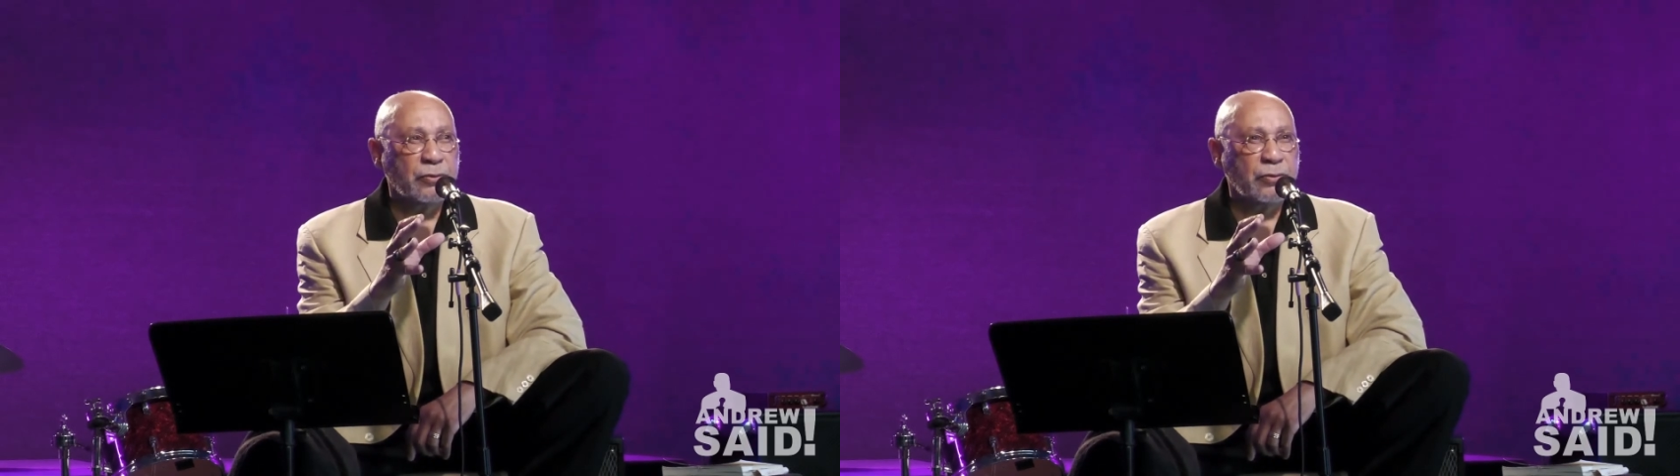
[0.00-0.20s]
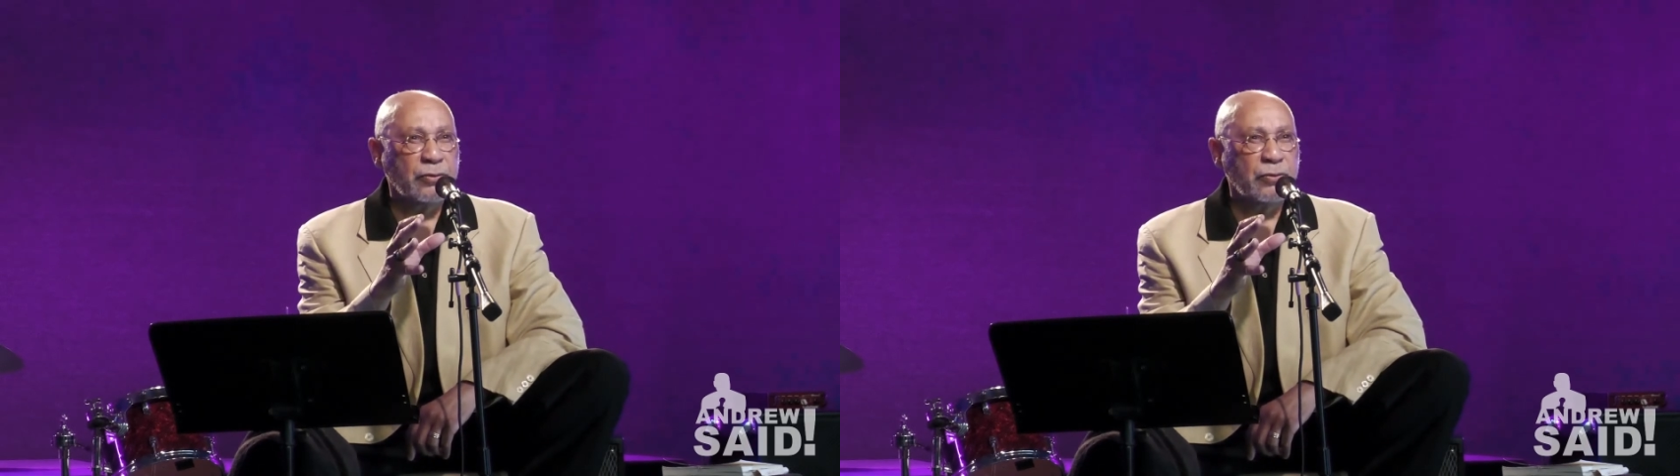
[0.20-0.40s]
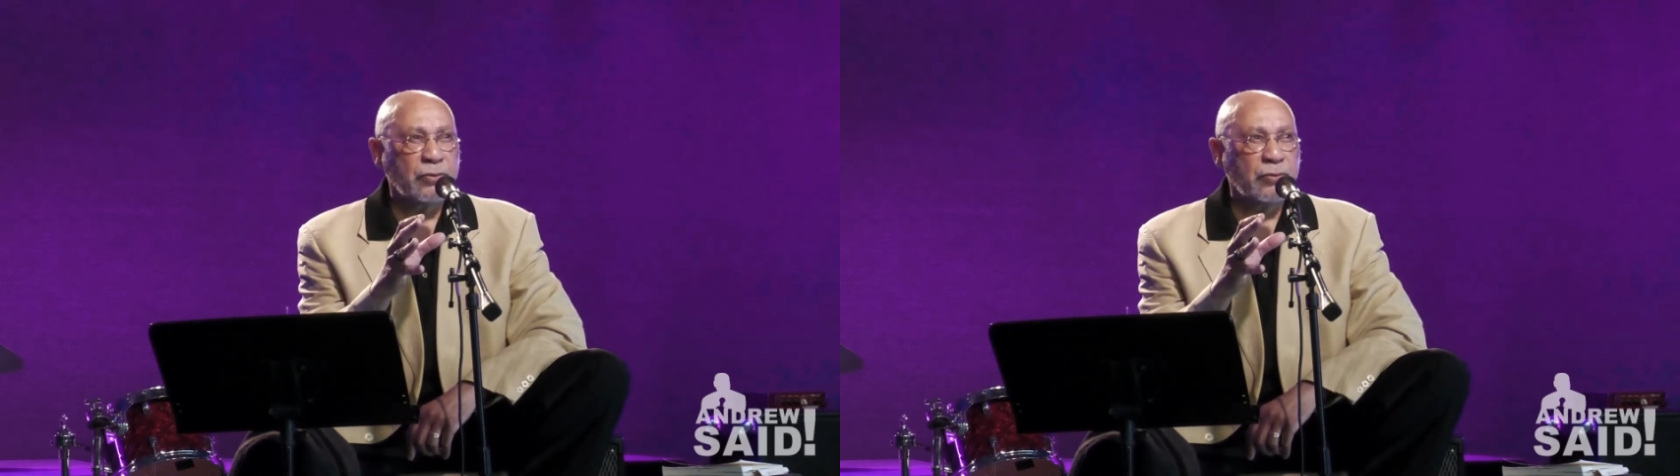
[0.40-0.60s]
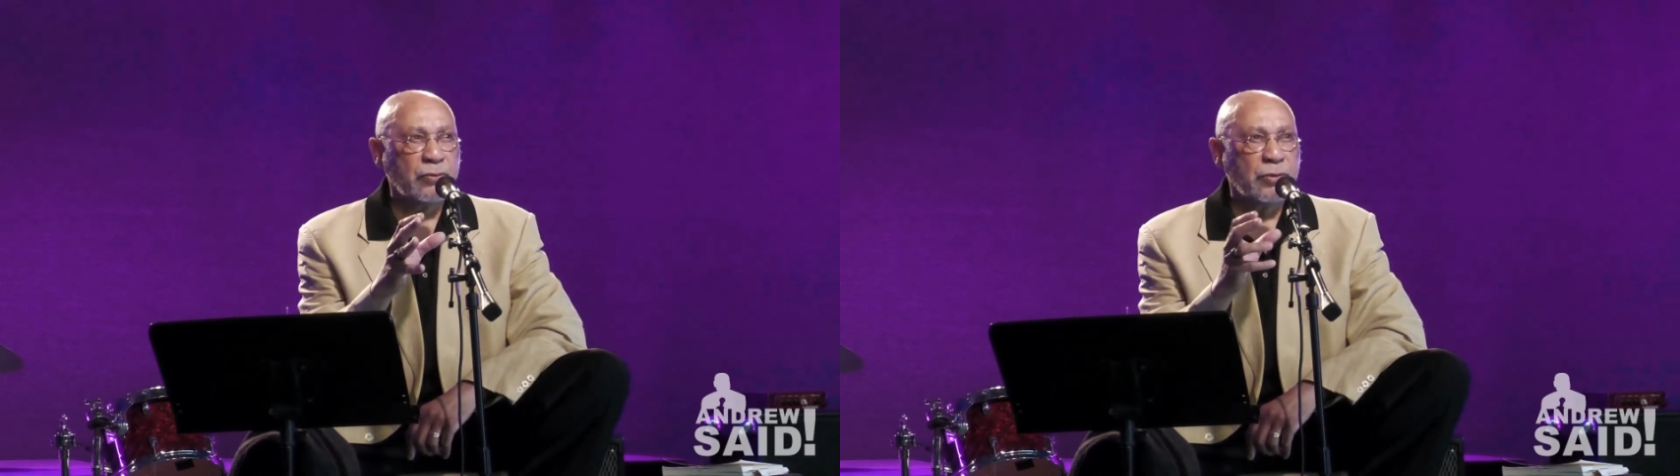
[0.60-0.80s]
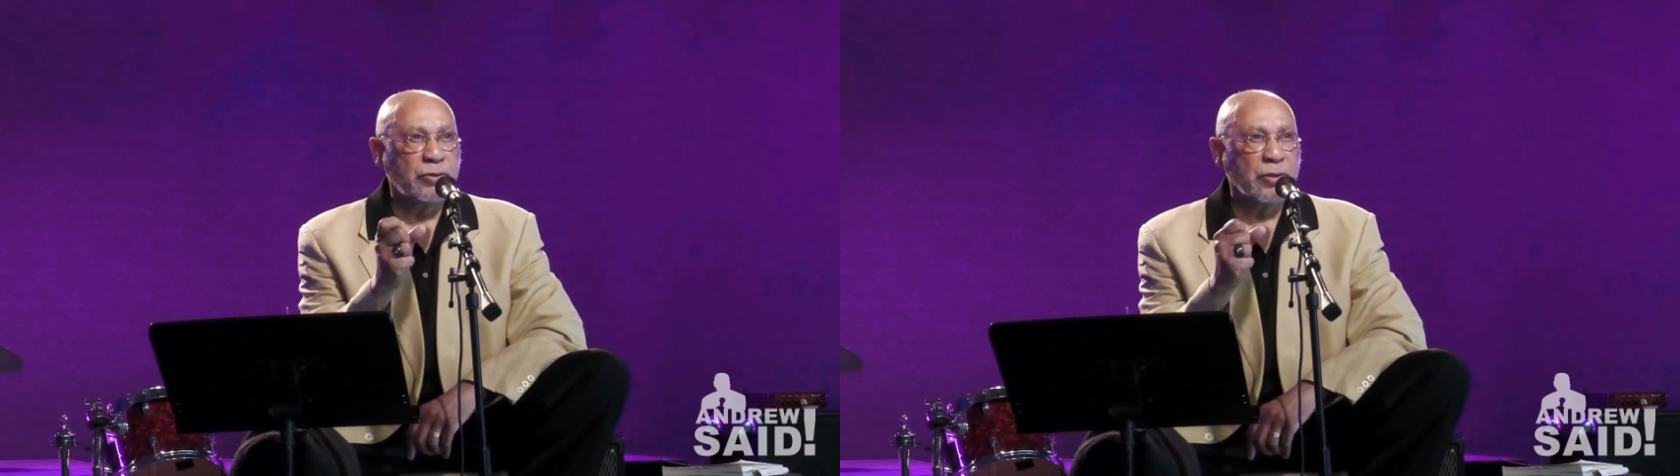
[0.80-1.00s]
to
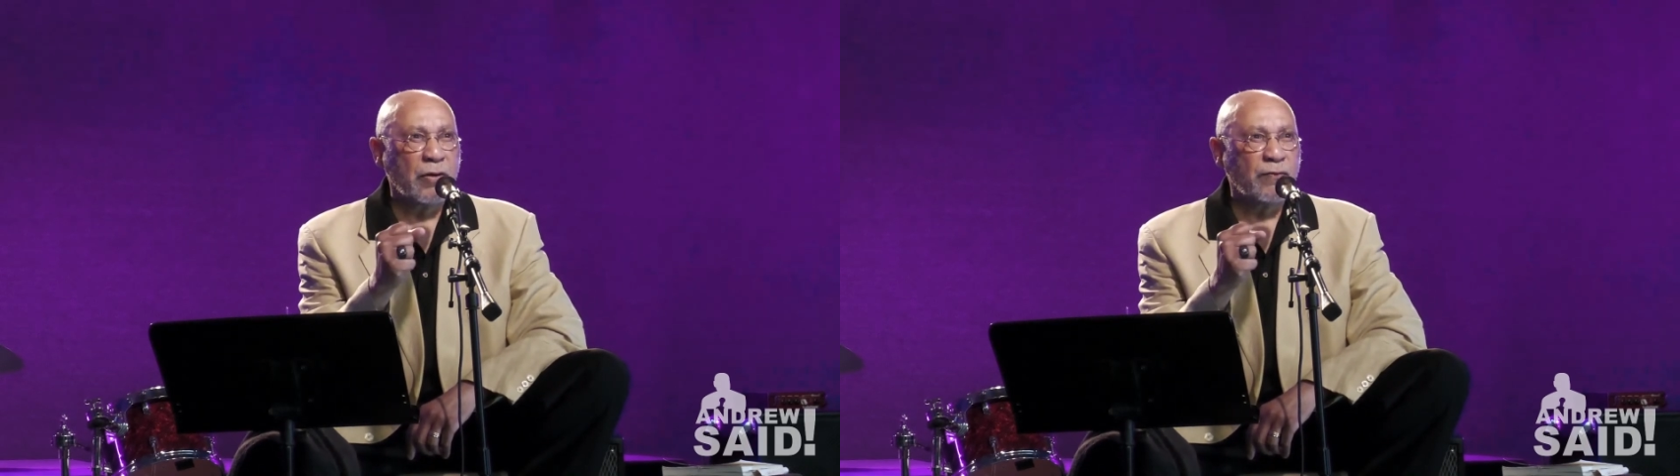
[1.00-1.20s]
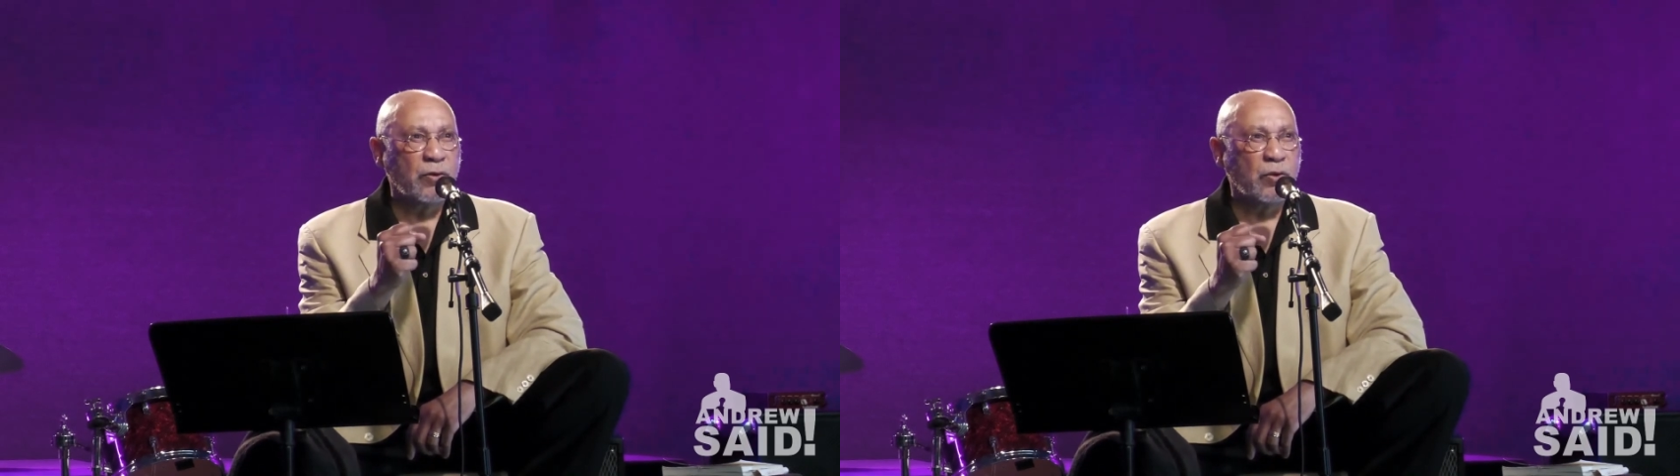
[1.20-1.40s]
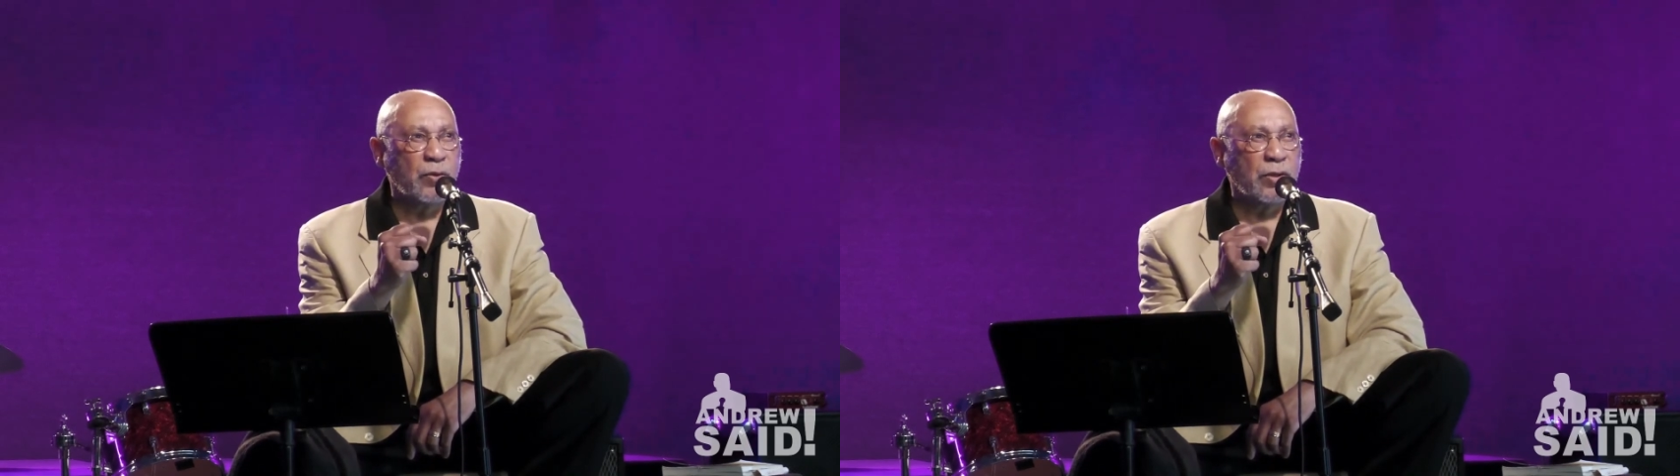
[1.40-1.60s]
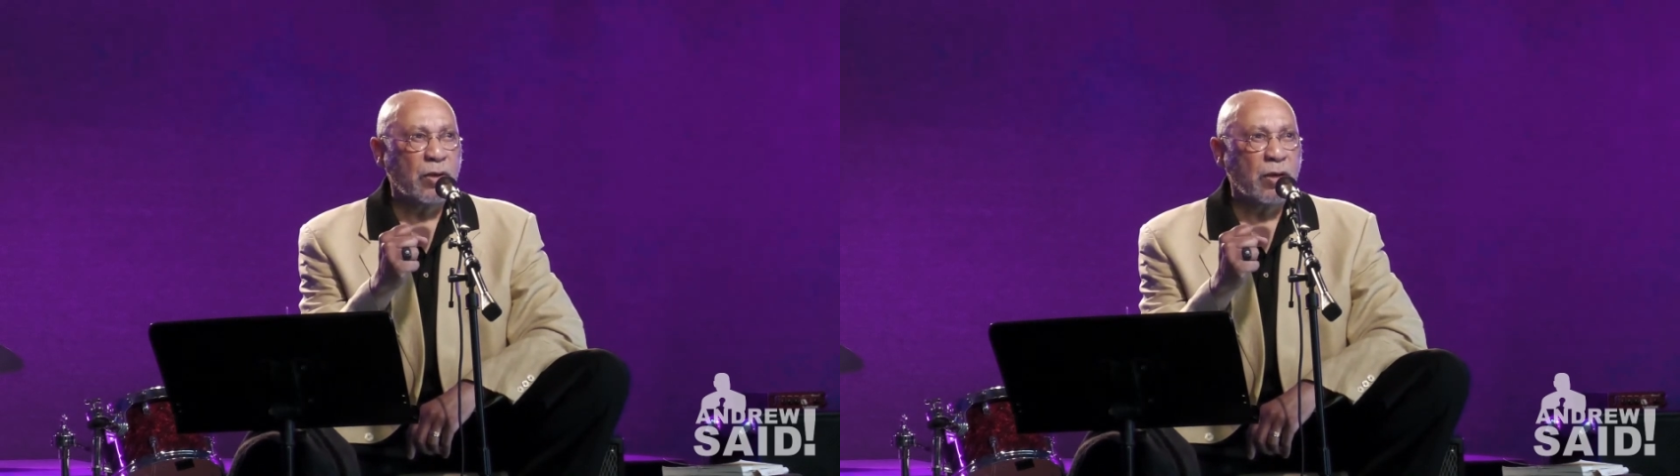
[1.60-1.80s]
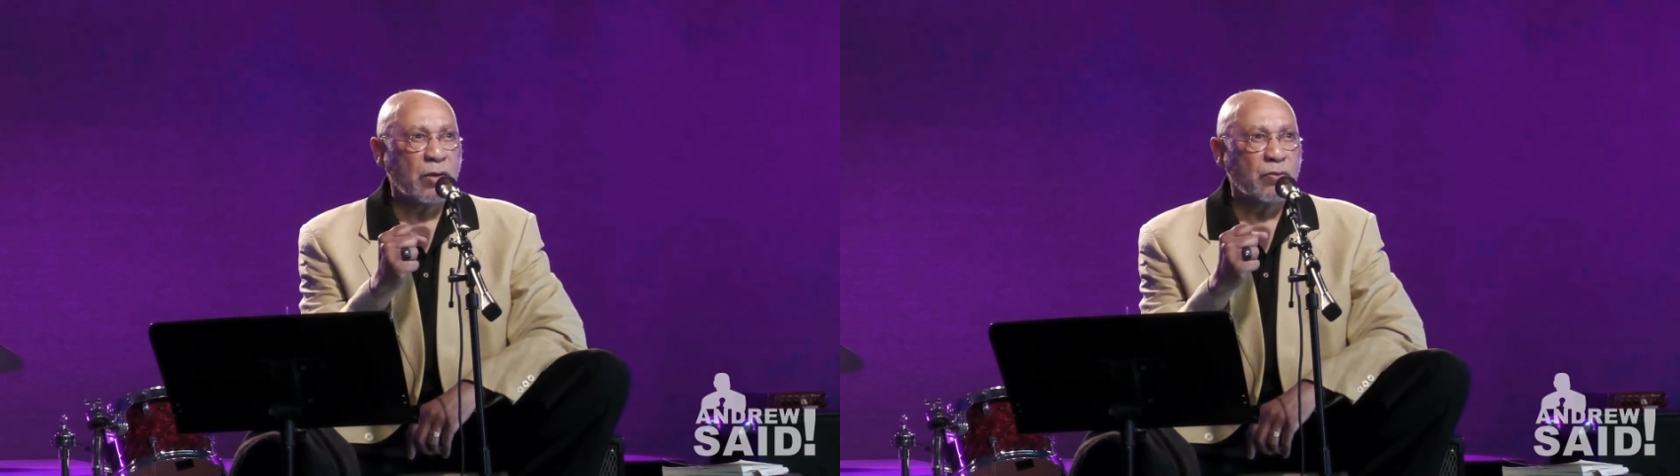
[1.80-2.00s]
discover who we are.